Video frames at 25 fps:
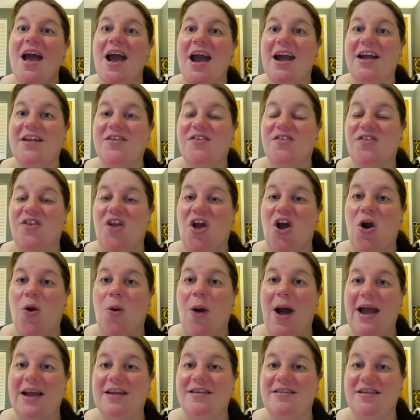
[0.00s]
and
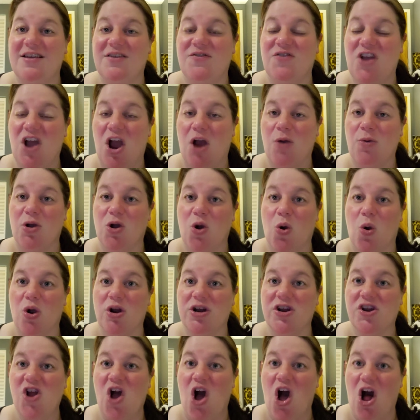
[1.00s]
so I DVR
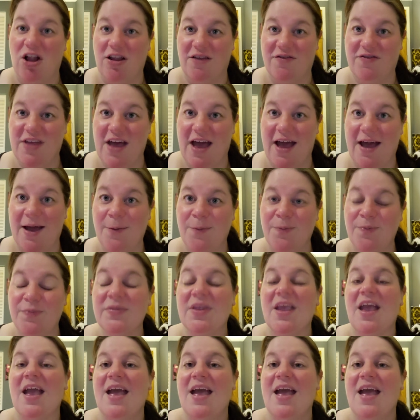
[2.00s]
recorded all of them.